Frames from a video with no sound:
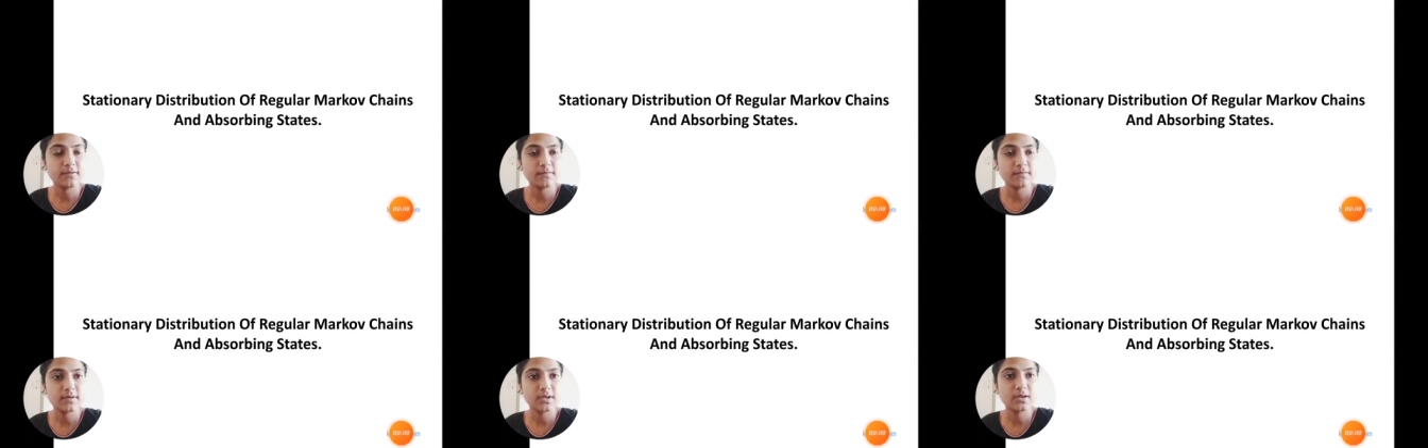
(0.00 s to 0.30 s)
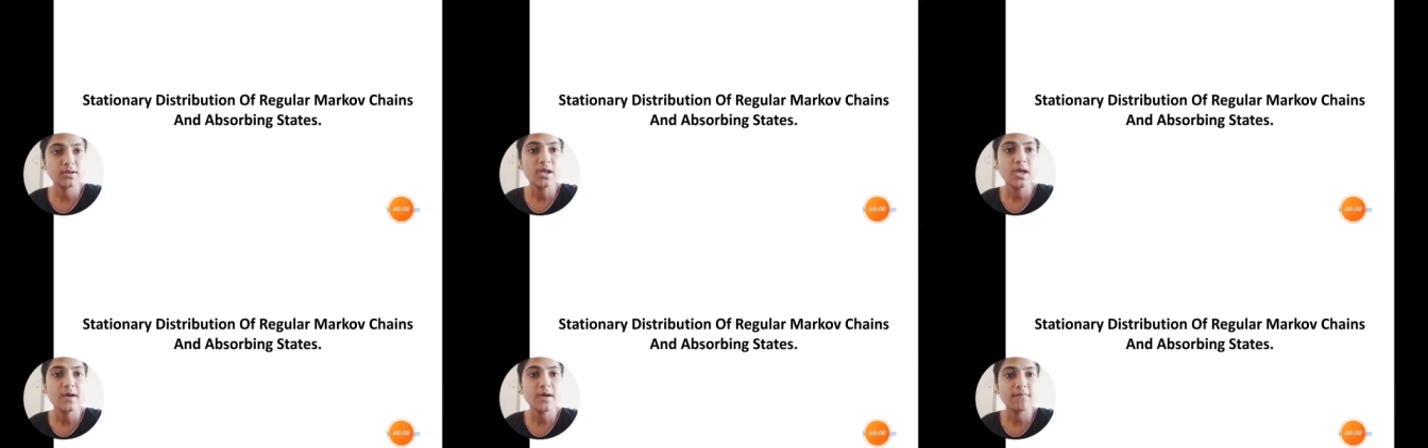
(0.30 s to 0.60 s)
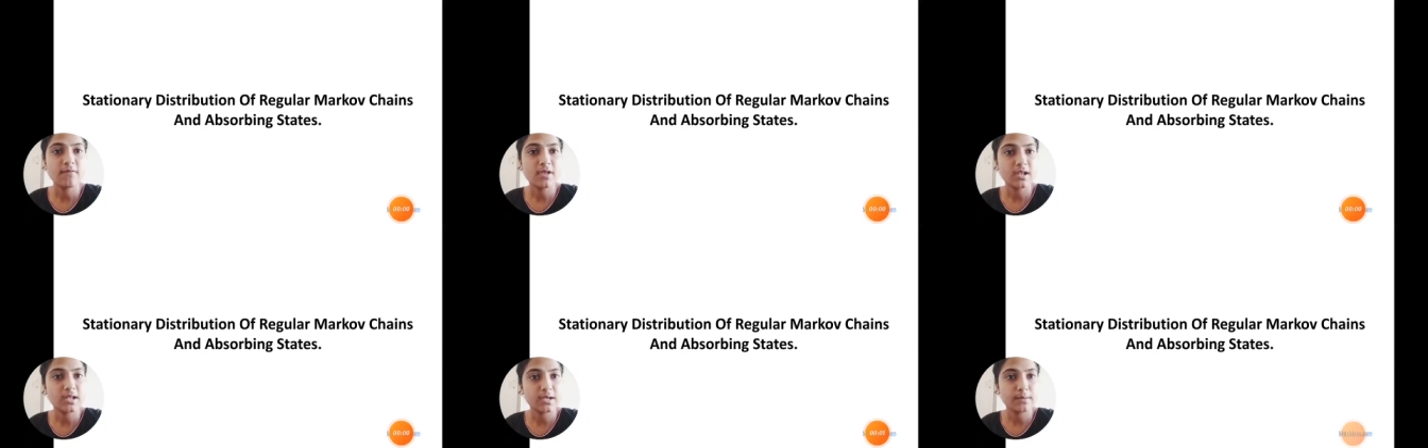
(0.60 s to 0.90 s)
everyone,
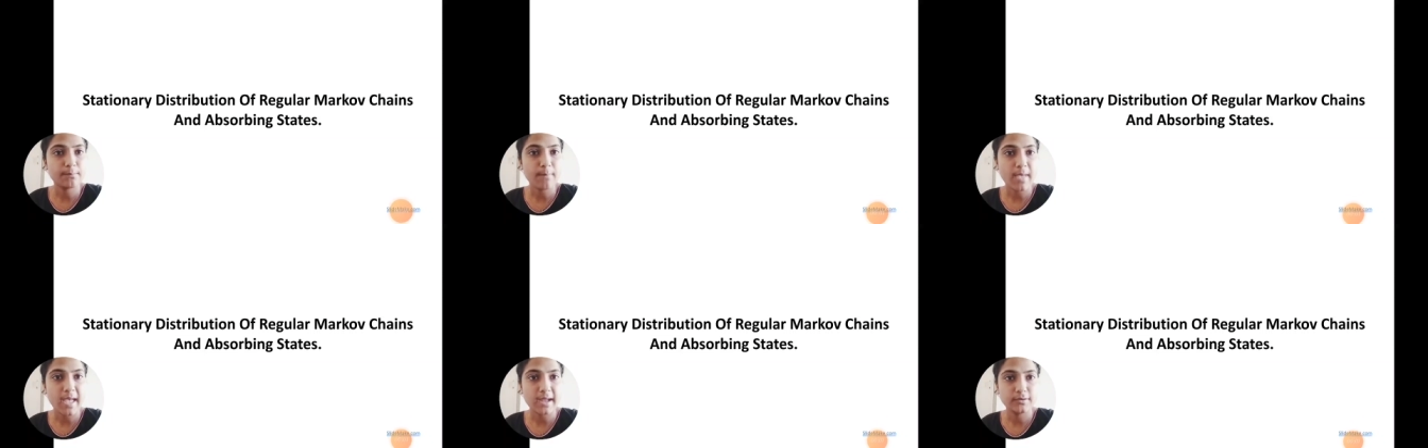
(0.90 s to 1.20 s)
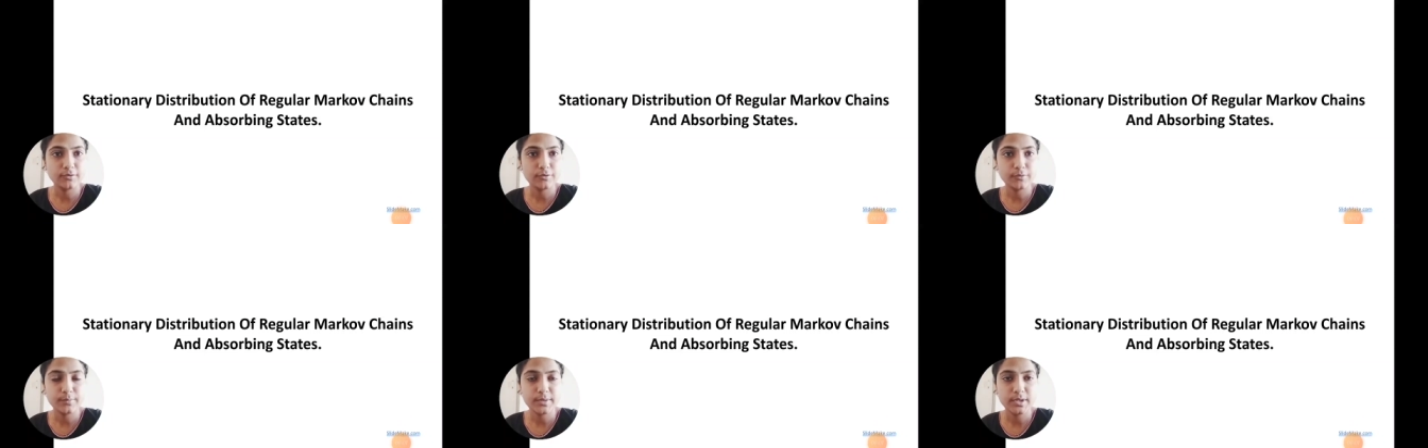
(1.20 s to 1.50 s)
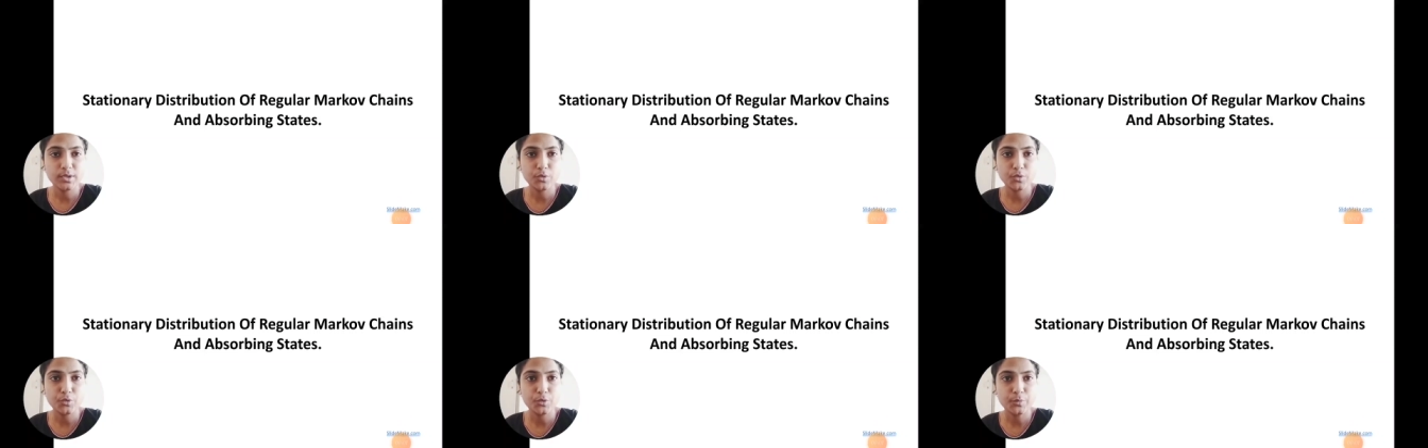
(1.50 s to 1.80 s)
welcome back to my
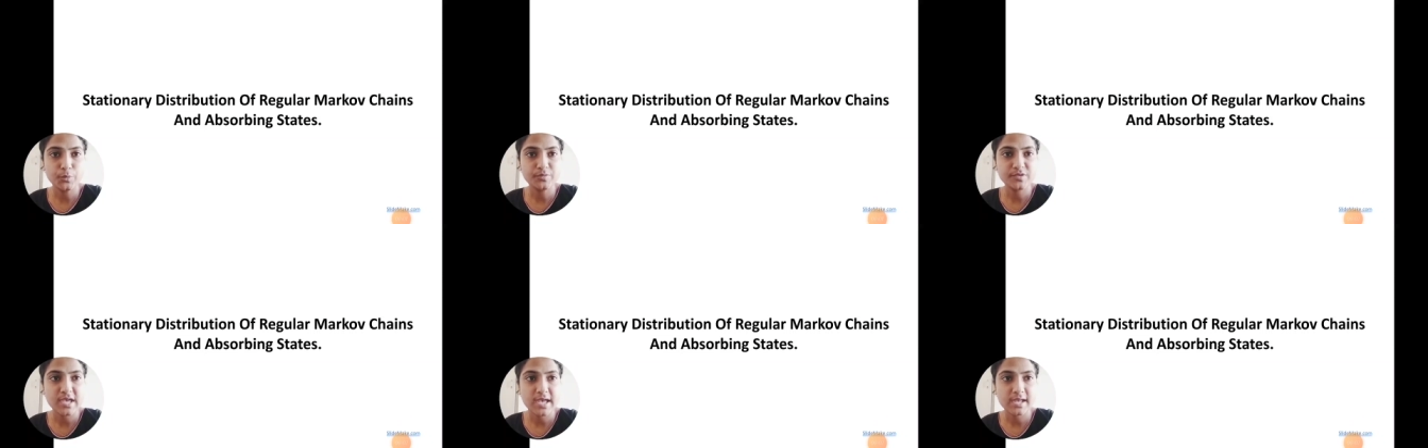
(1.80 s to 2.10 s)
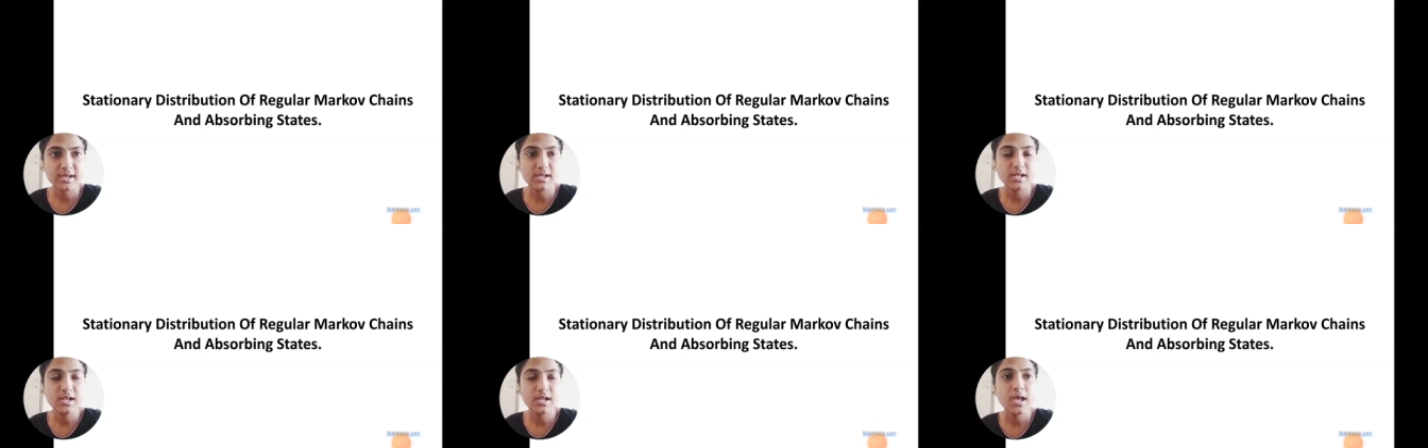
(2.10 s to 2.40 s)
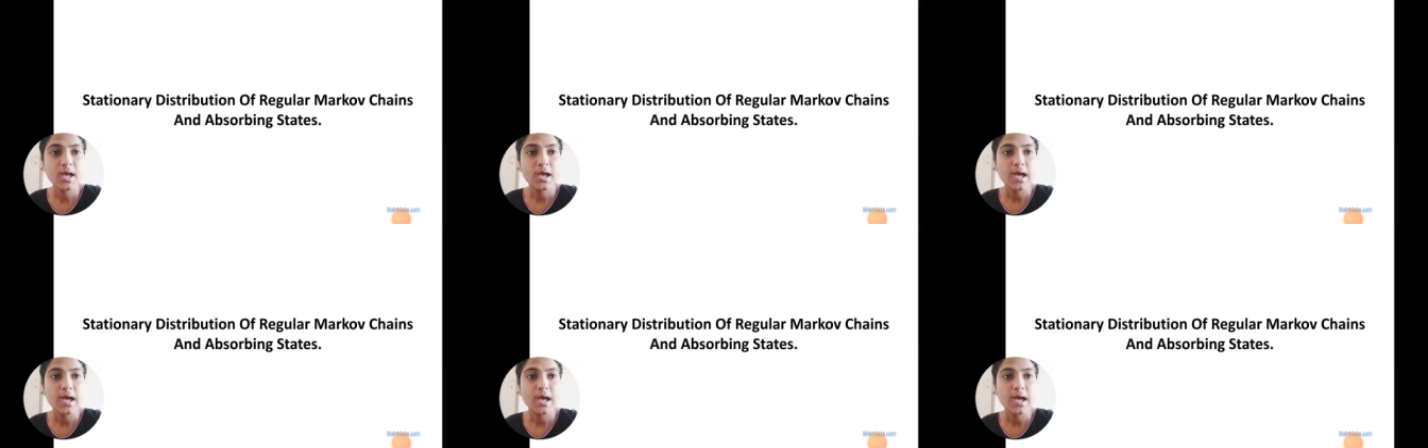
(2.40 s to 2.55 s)
YouTube channel.